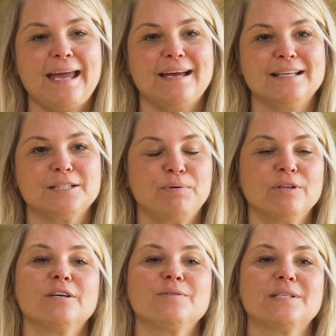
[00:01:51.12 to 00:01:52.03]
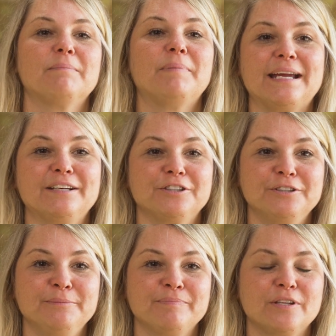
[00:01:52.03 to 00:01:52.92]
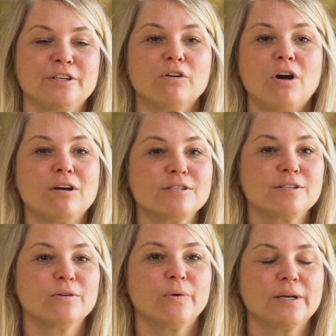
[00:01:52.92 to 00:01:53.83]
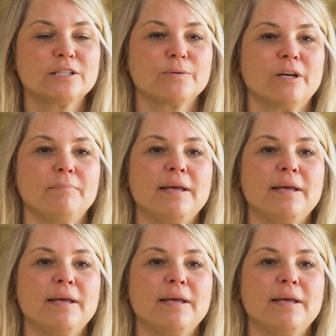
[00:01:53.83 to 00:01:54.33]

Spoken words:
and put those in a binder. You're also going to want to